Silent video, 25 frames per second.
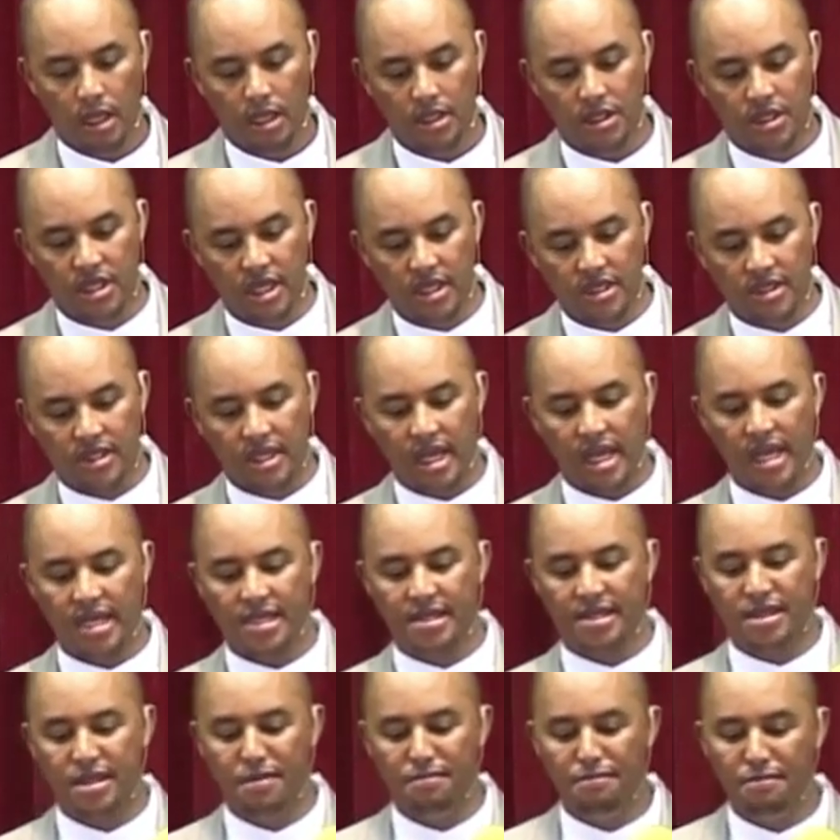Just
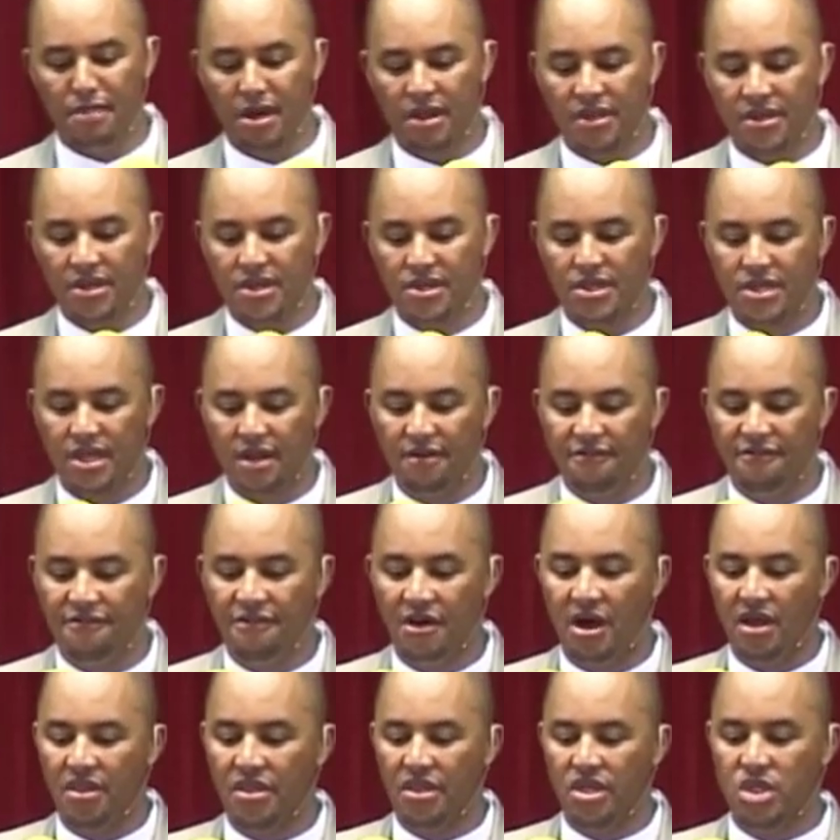as the mothers and
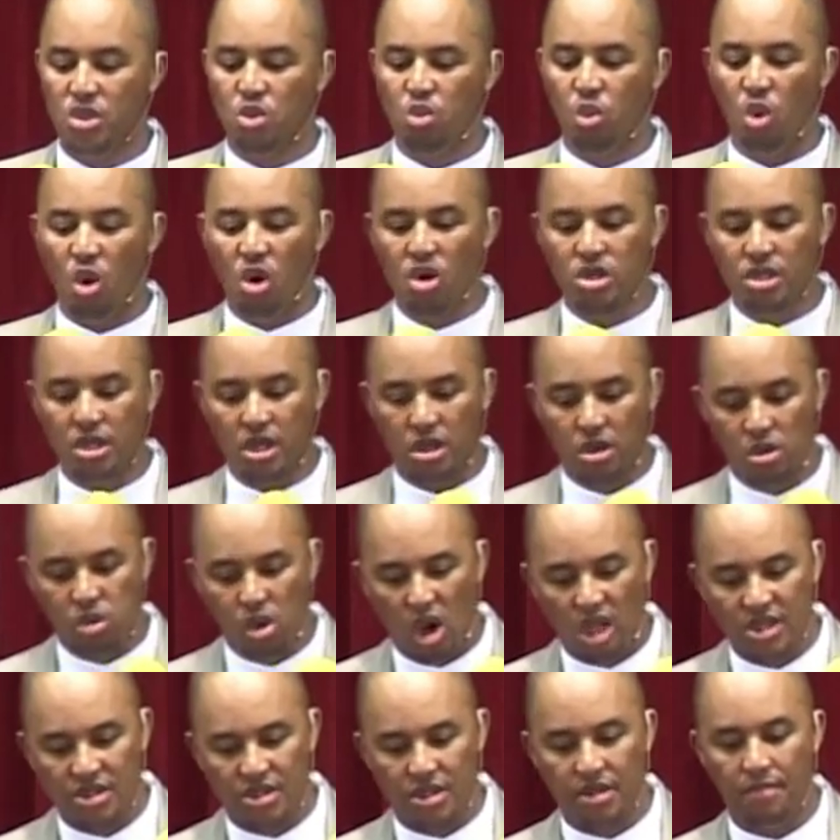fathers walked
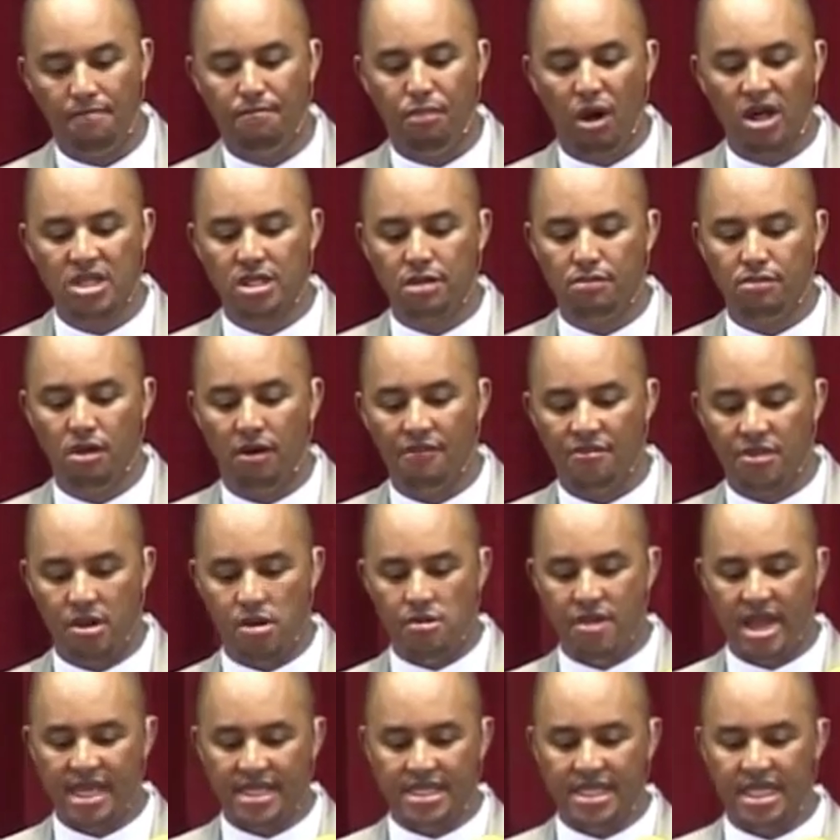across the bottom of the
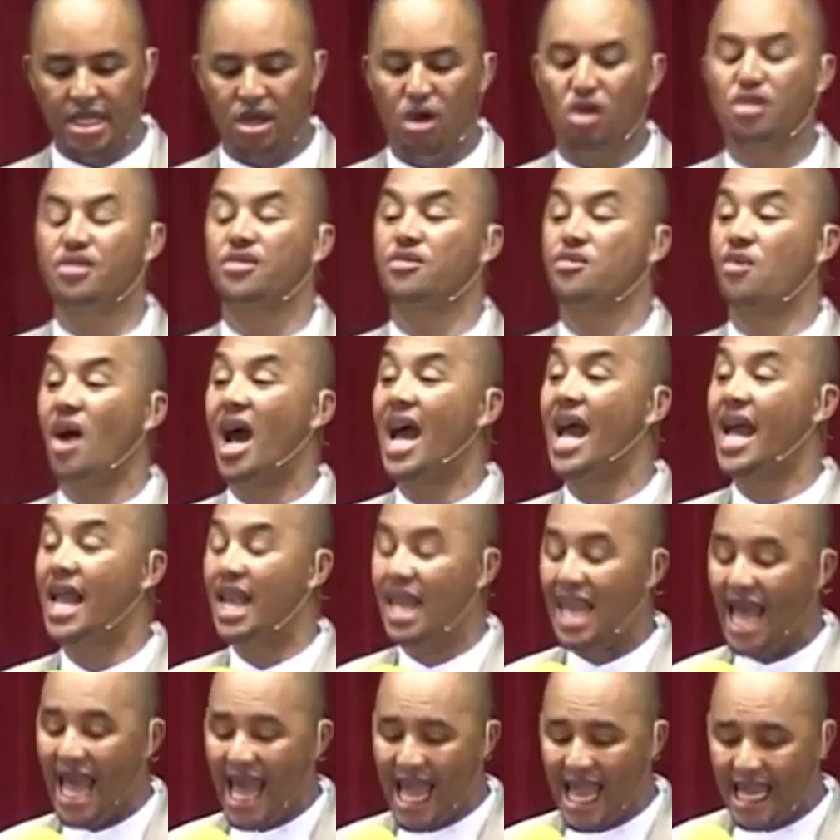Red Sea on dry
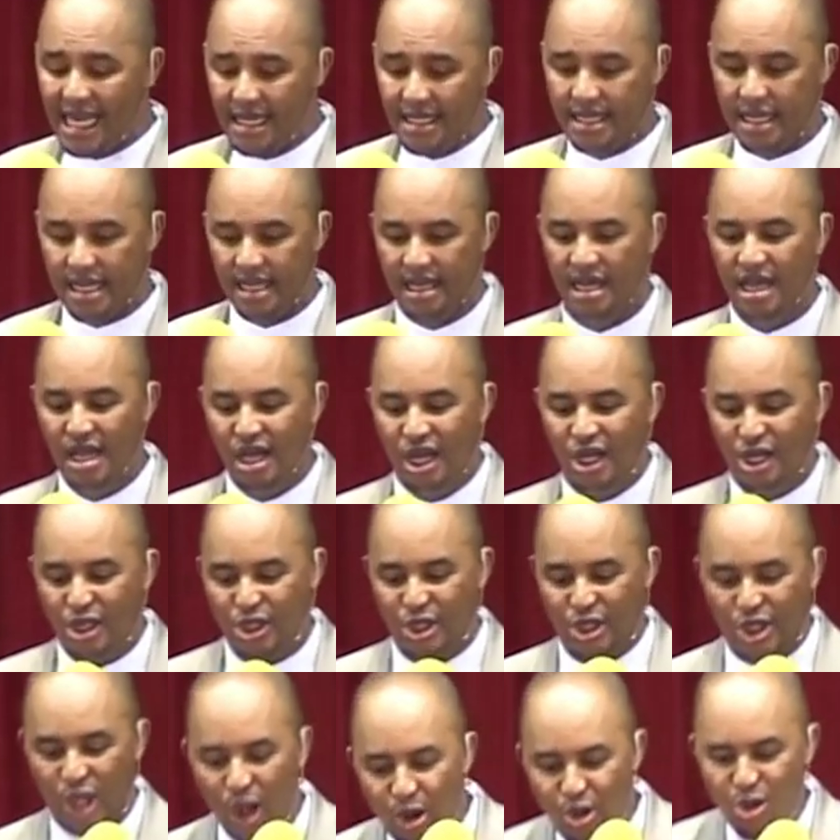land,
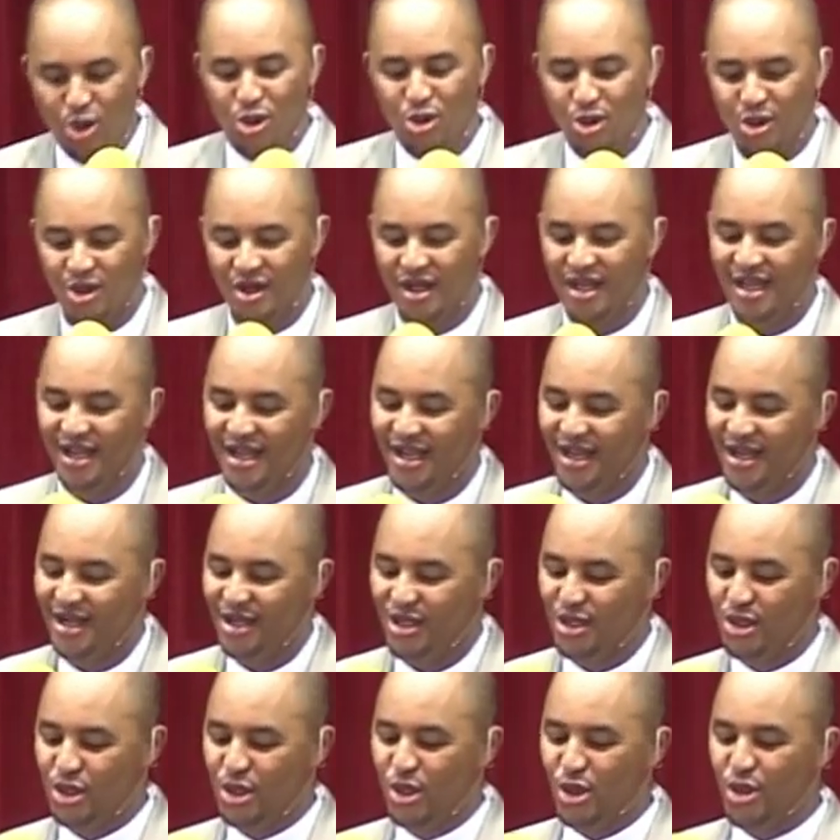so
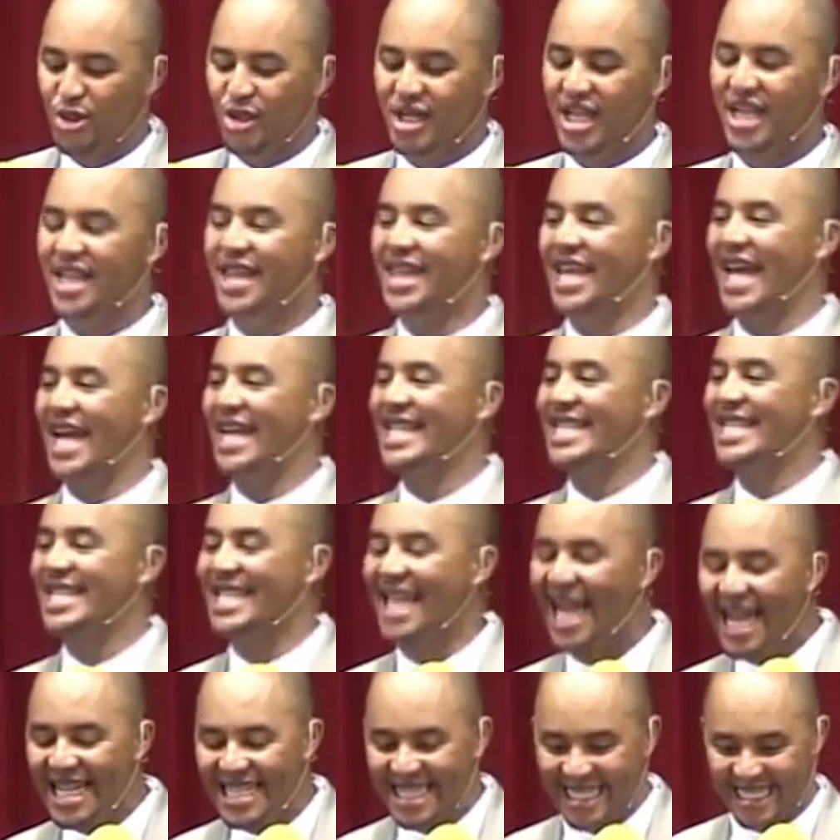too did their
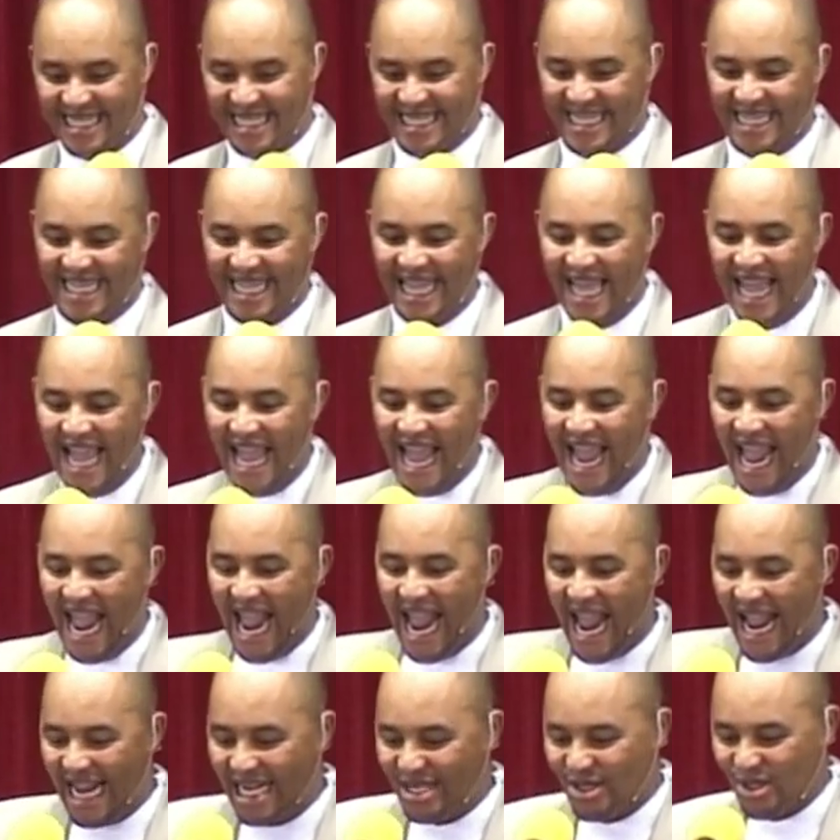sons
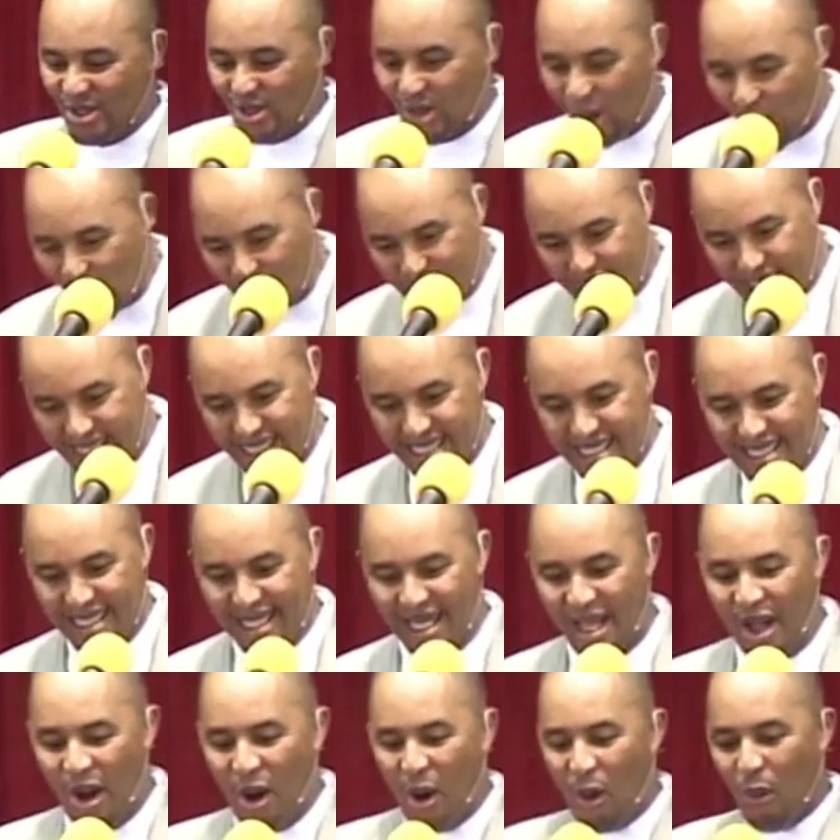and daughters
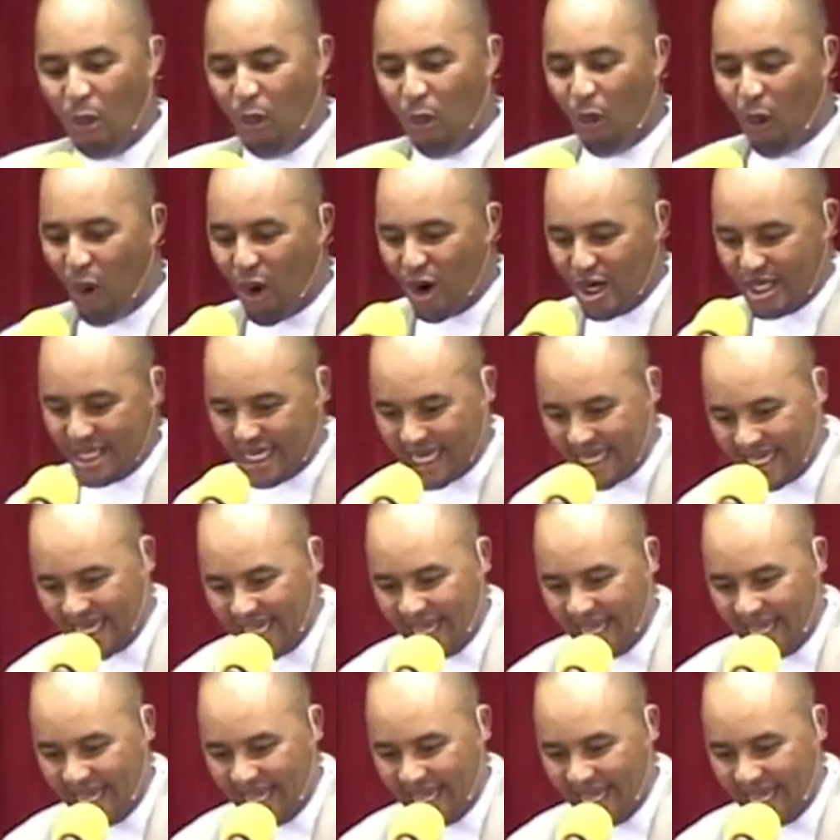walk